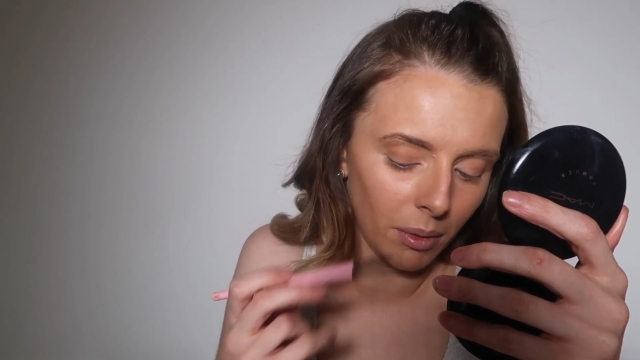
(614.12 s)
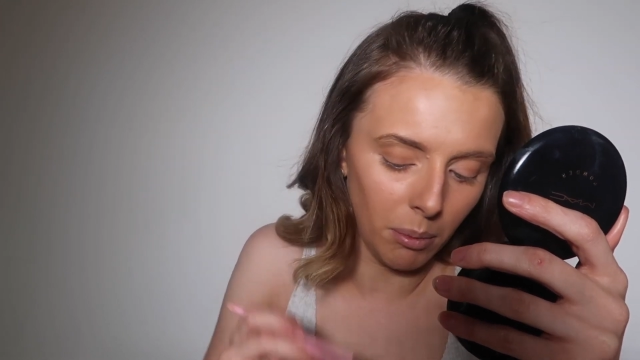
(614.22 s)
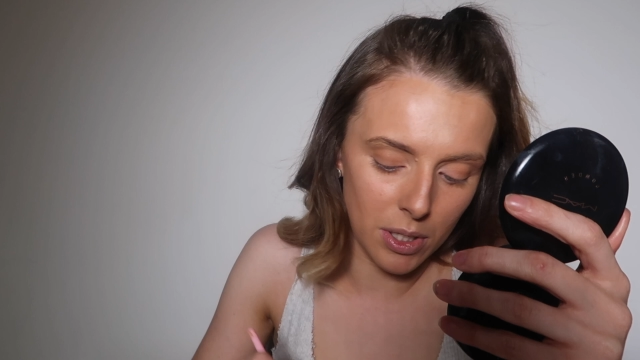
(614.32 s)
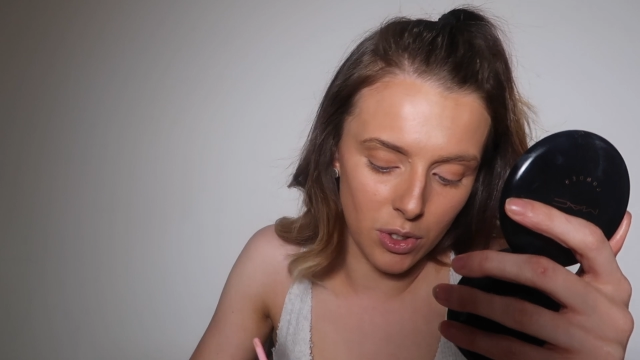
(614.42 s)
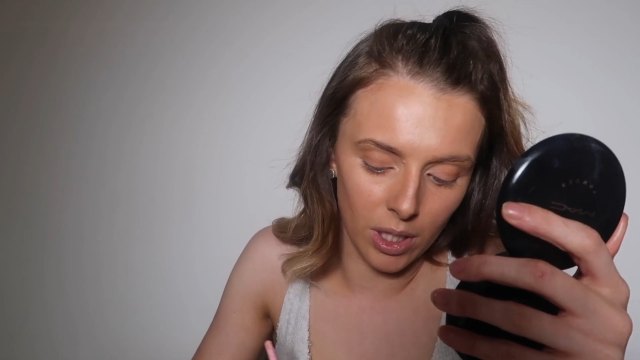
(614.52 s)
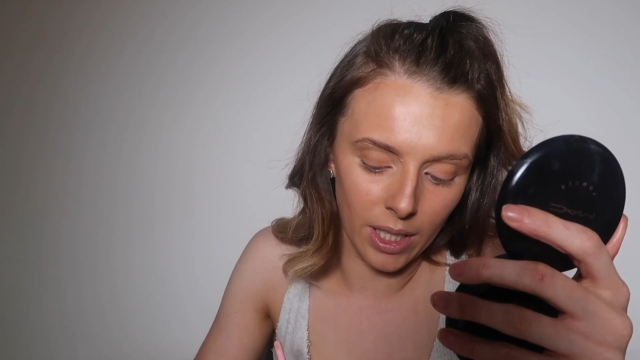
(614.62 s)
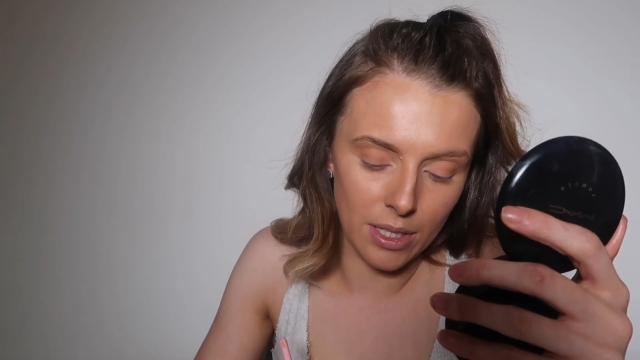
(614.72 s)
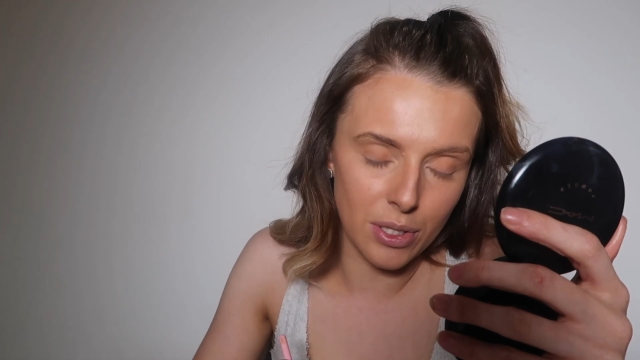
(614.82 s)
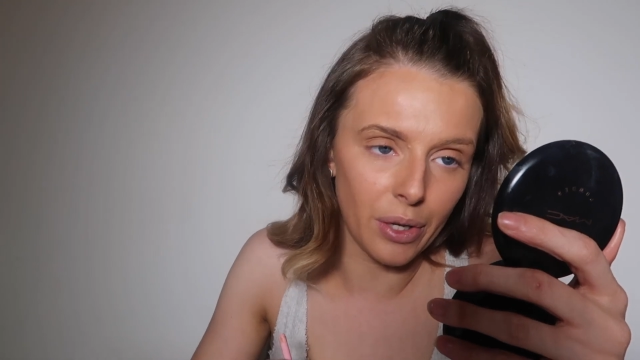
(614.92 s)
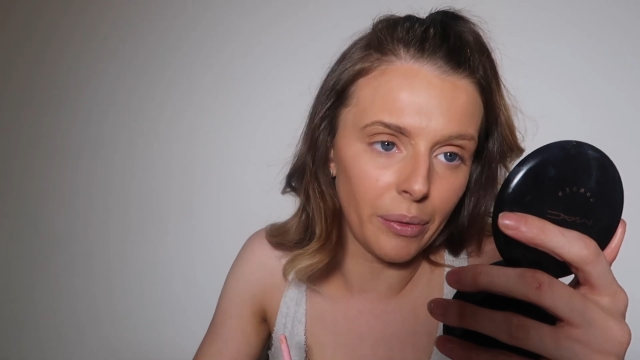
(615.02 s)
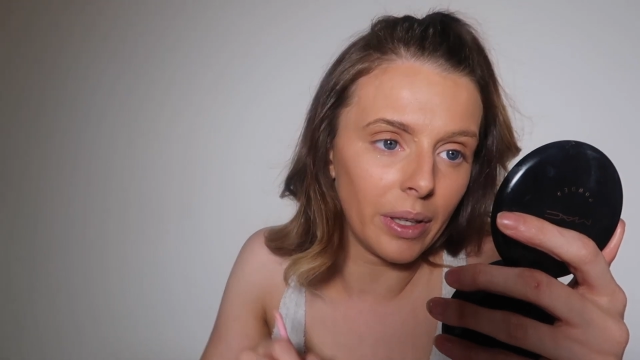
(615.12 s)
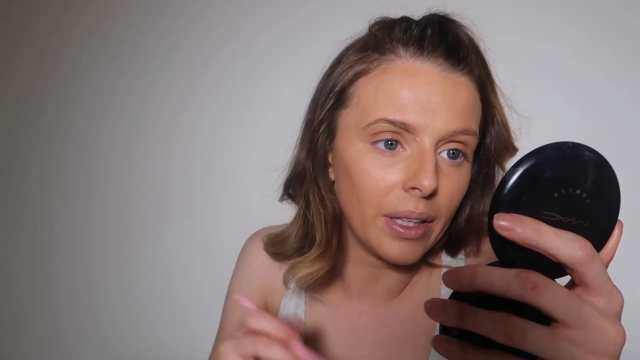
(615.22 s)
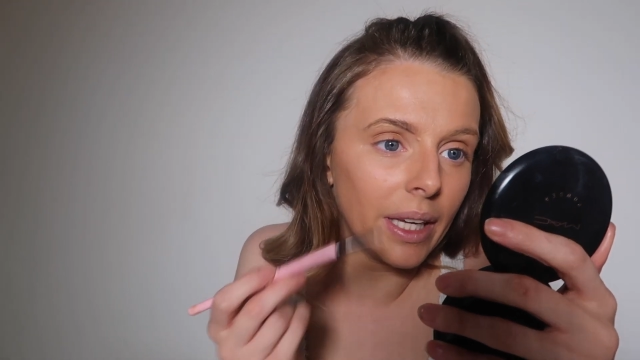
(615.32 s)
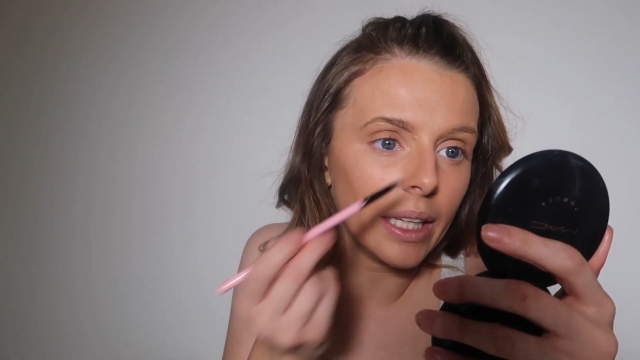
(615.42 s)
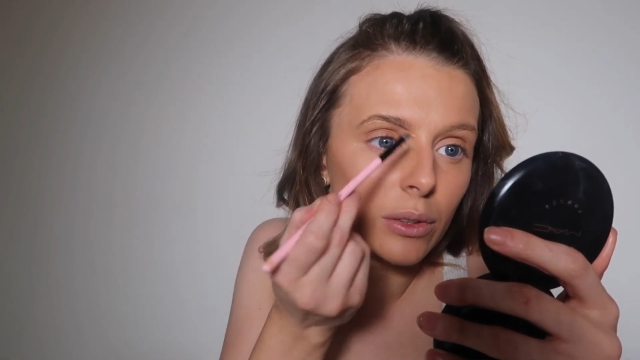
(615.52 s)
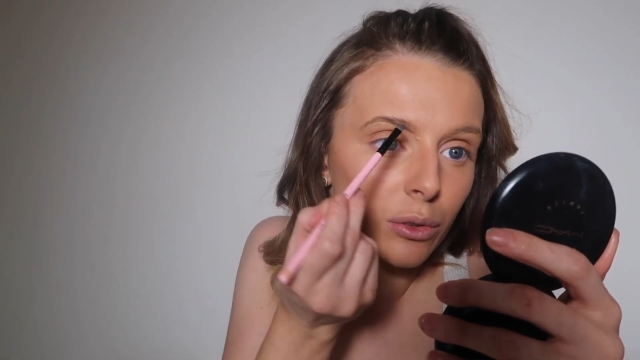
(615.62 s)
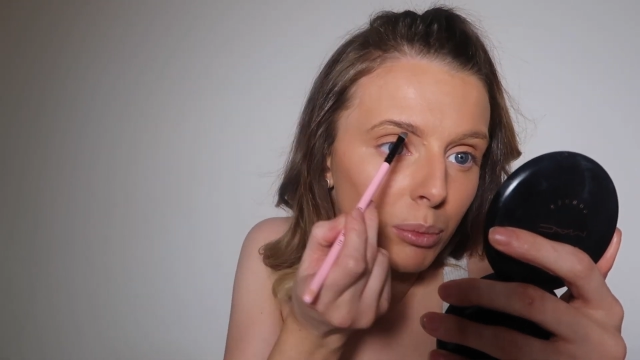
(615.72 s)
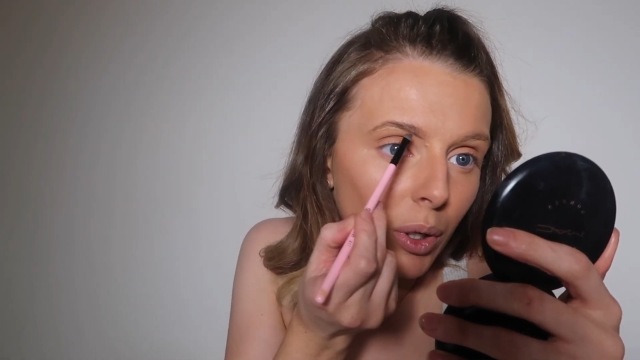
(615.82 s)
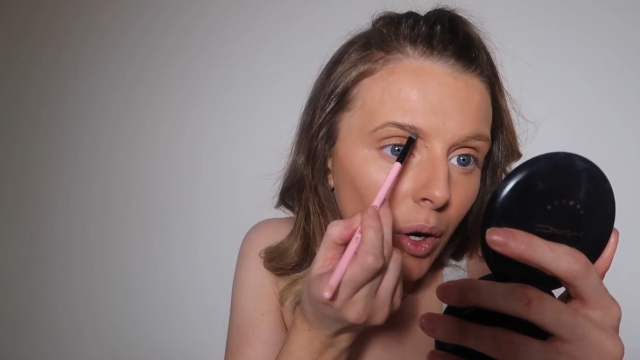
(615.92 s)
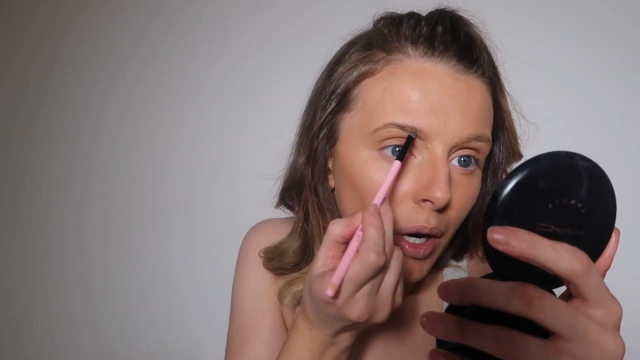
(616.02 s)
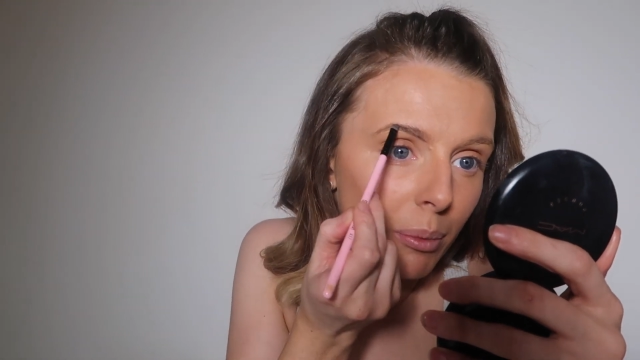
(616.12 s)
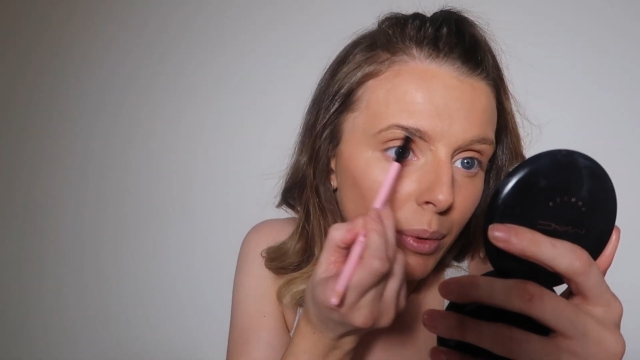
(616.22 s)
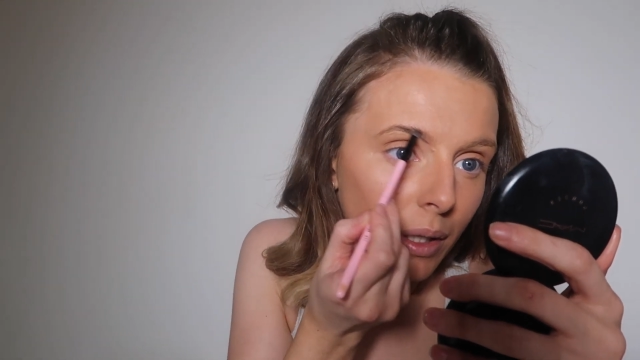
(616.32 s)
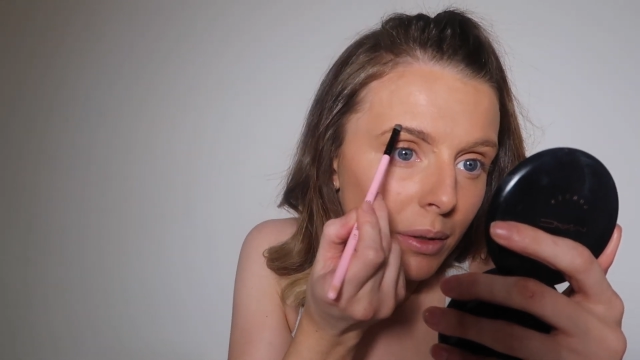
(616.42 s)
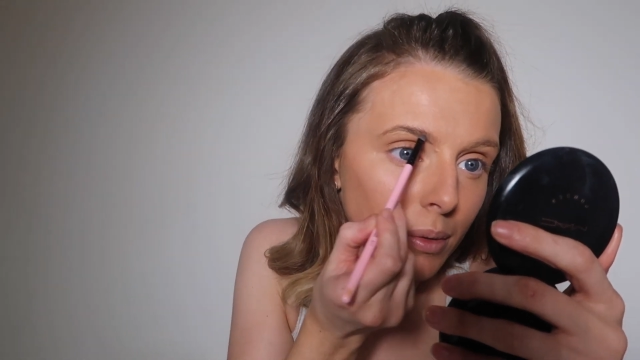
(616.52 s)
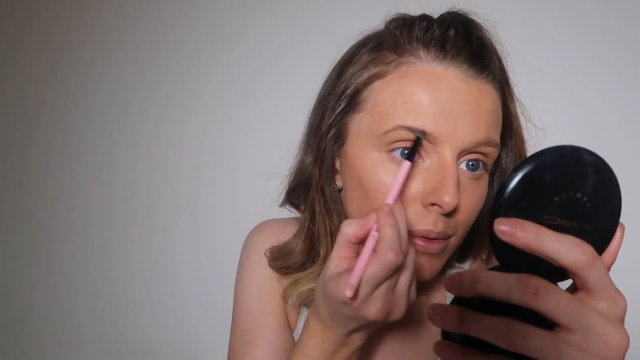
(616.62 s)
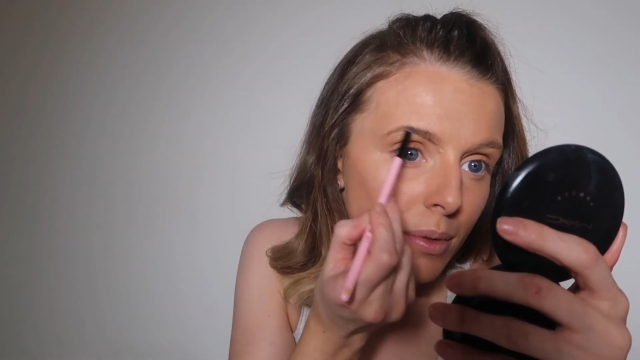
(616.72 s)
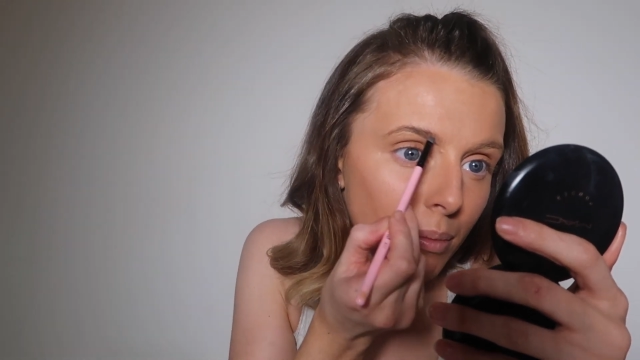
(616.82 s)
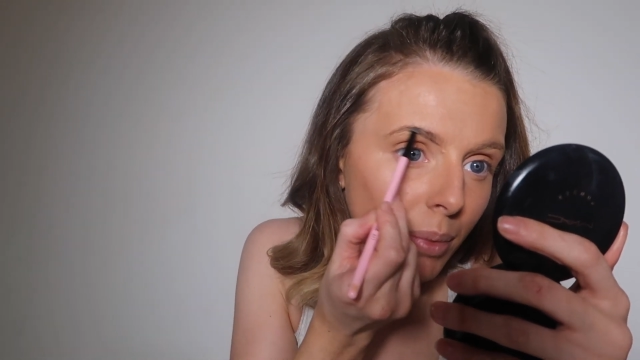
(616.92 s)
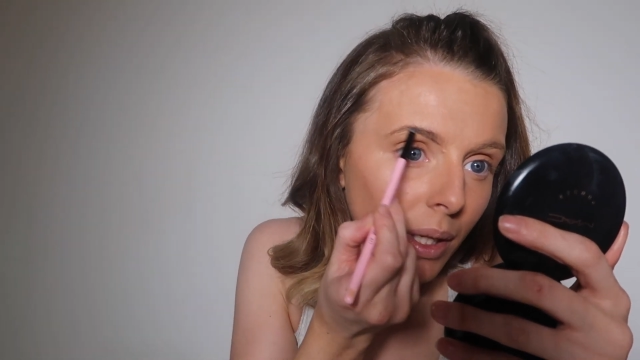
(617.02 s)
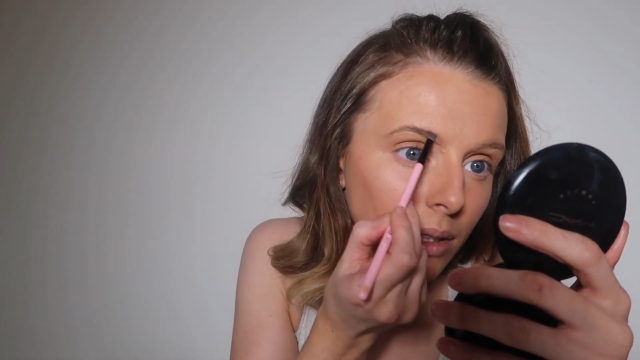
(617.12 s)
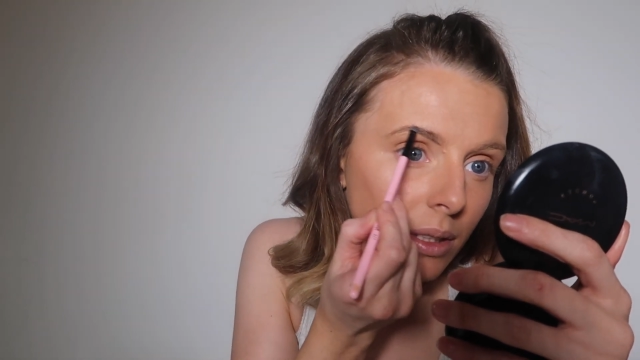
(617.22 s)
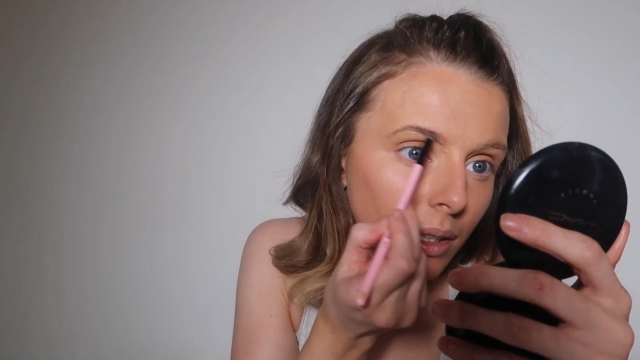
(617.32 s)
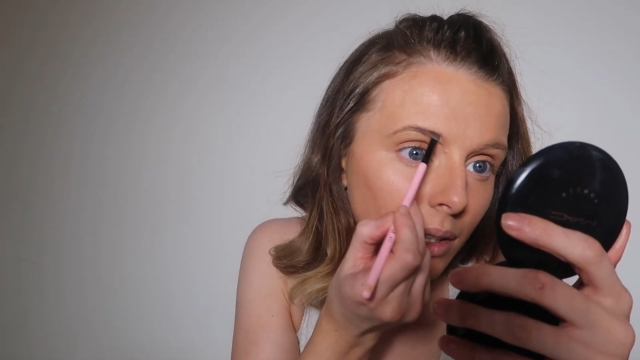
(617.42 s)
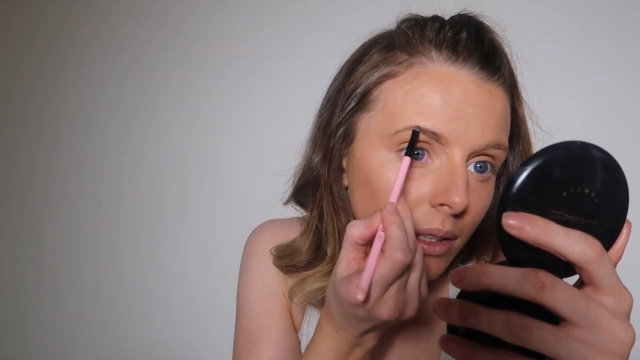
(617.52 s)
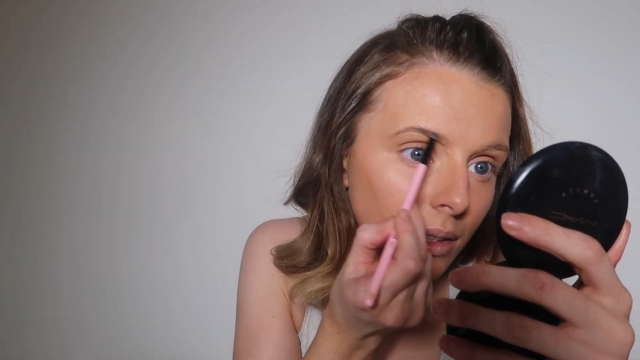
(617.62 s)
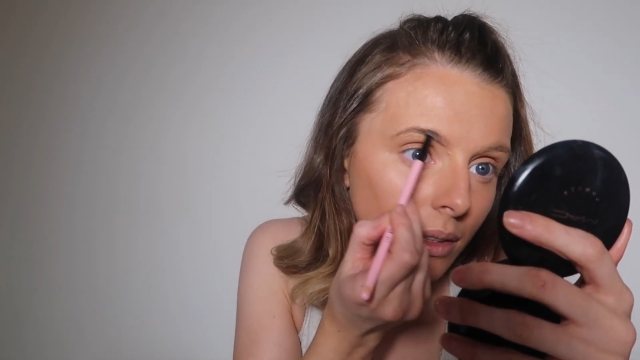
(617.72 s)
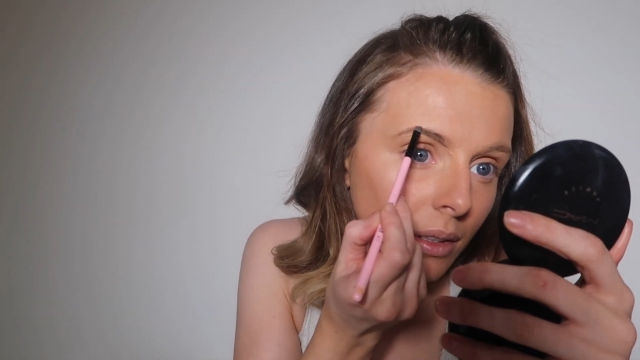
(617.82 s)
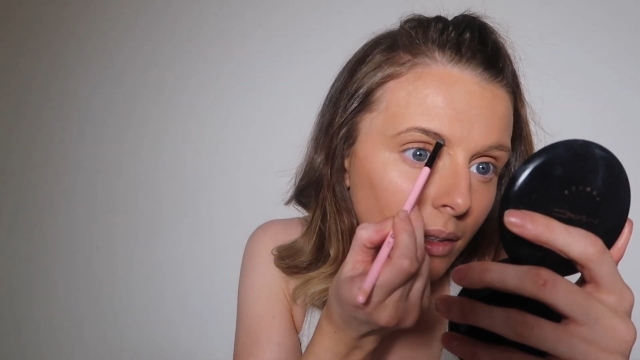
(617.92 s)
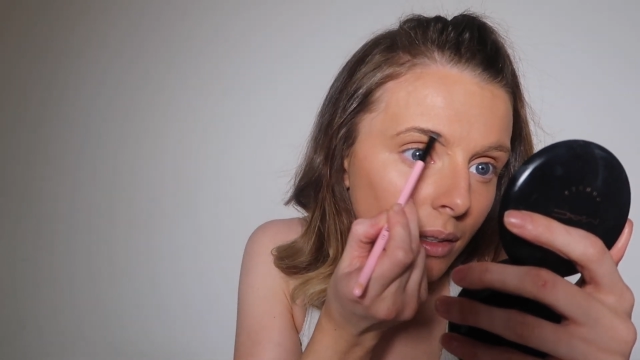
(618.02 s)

I'm actually so in need of my eyebrows being done.